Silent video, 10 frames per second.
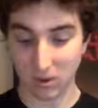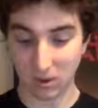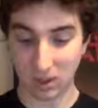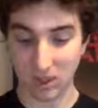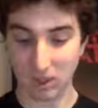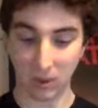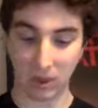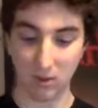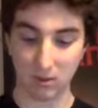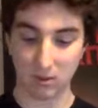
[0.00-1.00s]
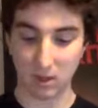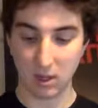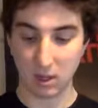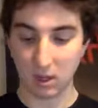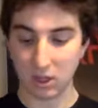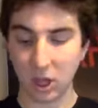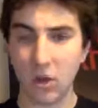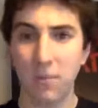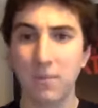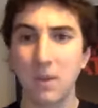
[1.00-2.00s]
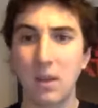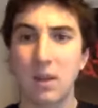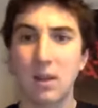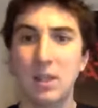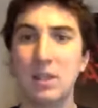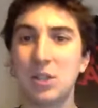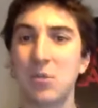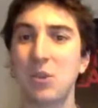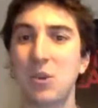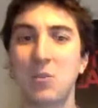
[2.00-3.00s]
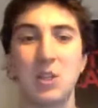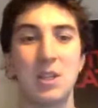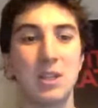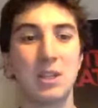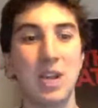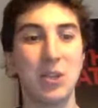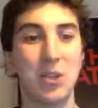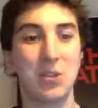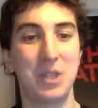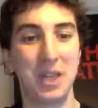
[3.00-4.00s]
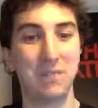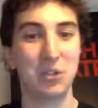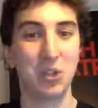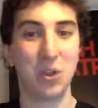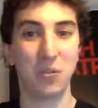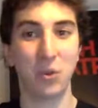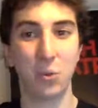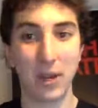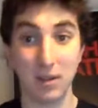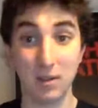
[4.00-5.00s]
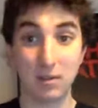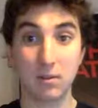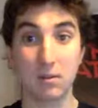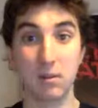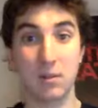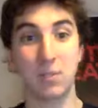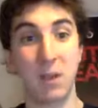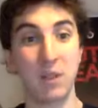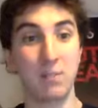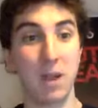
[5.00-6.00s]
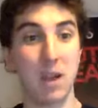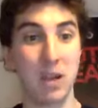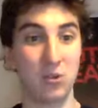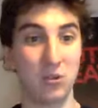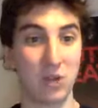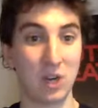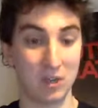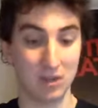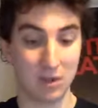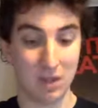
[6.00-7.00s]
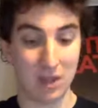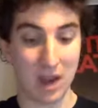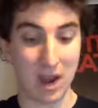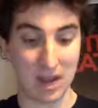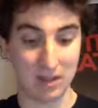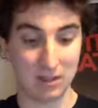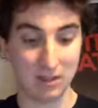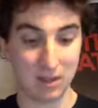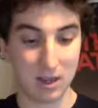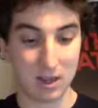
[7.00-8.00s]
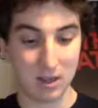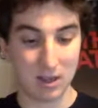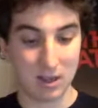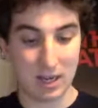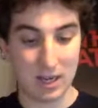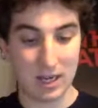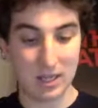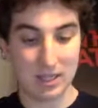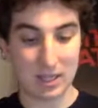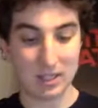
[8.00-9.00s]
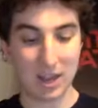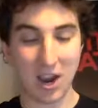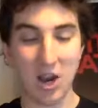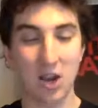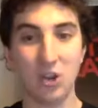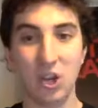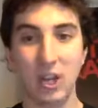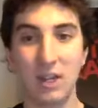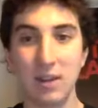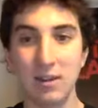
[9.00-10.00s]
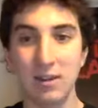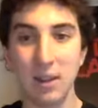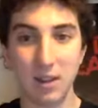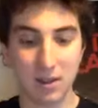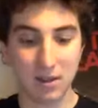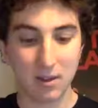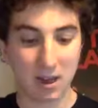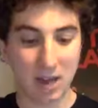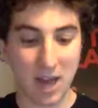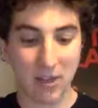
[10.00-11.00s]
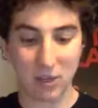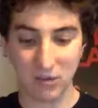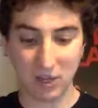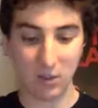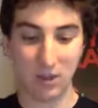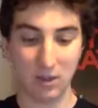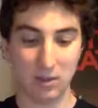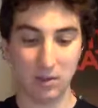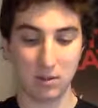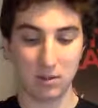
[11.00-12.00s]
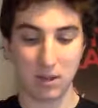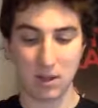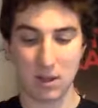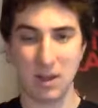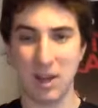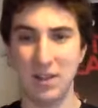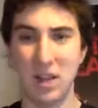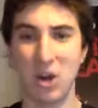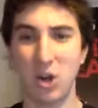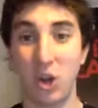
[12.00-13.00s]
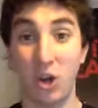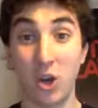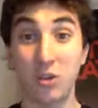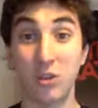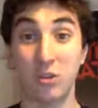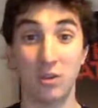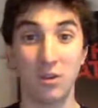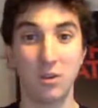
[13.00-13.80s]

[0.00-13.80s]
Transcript: these wings. So these are some descriptions that Ted Hughes gives of the wings that the Space Bat Angel Dragon has. He says they are gigantic, leathery wings, and they are colossal